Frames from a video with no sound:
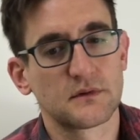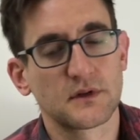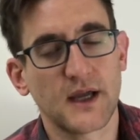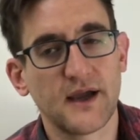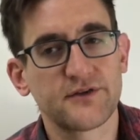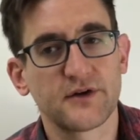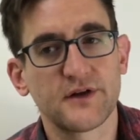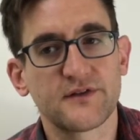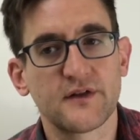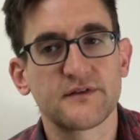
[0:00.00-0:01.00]
Guys are in
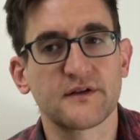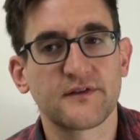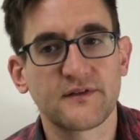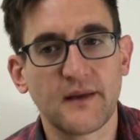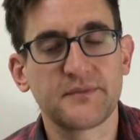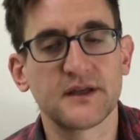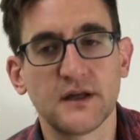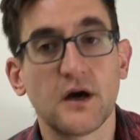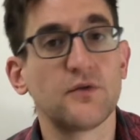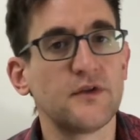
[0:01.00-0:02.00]
a sense accepting,
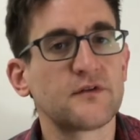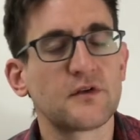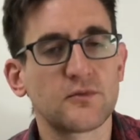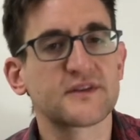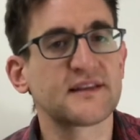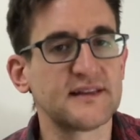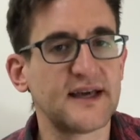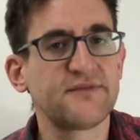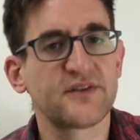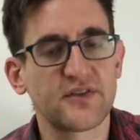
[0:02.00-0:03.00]
oh, this is what the
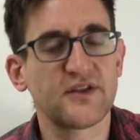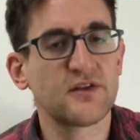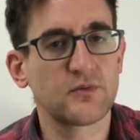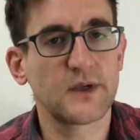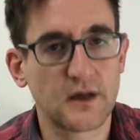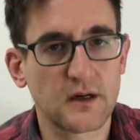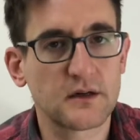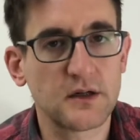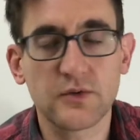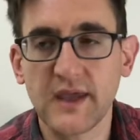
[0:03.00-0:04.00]
left thinks we
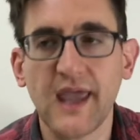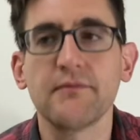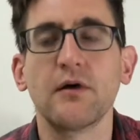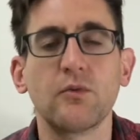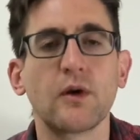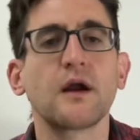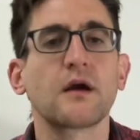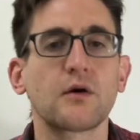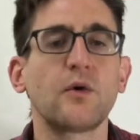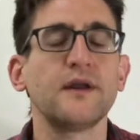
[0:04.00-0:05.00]
are? Okay, well, we
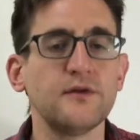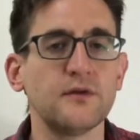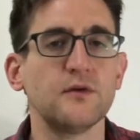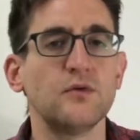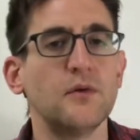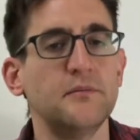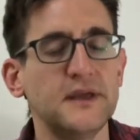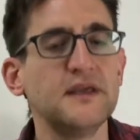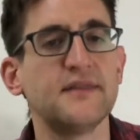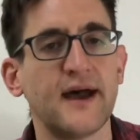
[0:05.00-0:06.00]
are going to
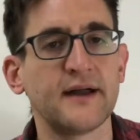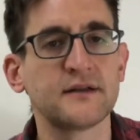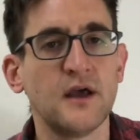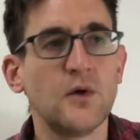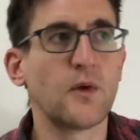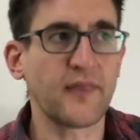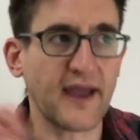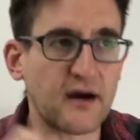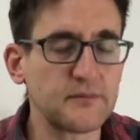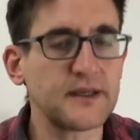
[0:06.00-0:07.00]
be that
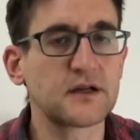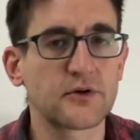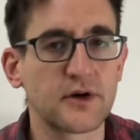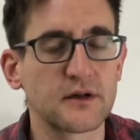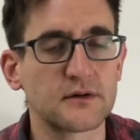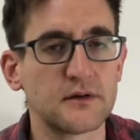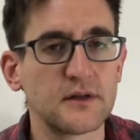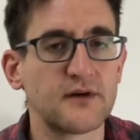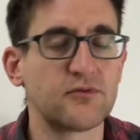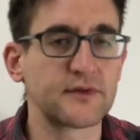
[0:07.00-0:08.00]
without being critical
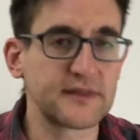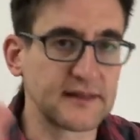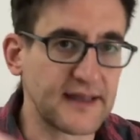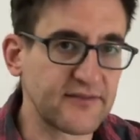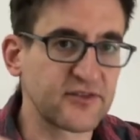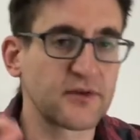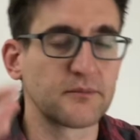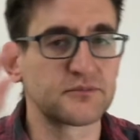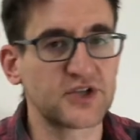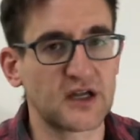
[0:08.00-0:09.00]
of what the left's
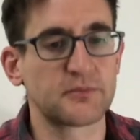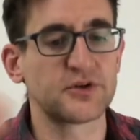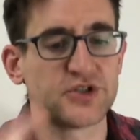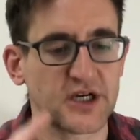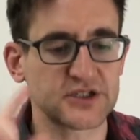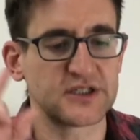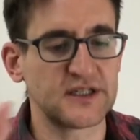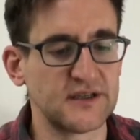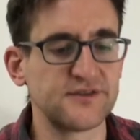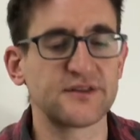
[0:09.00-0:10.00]
shadow projection
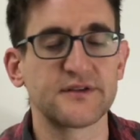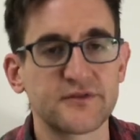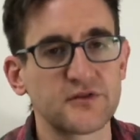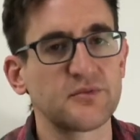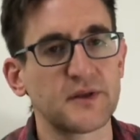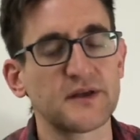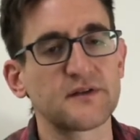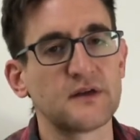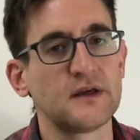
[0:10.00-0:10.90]
is in the first place.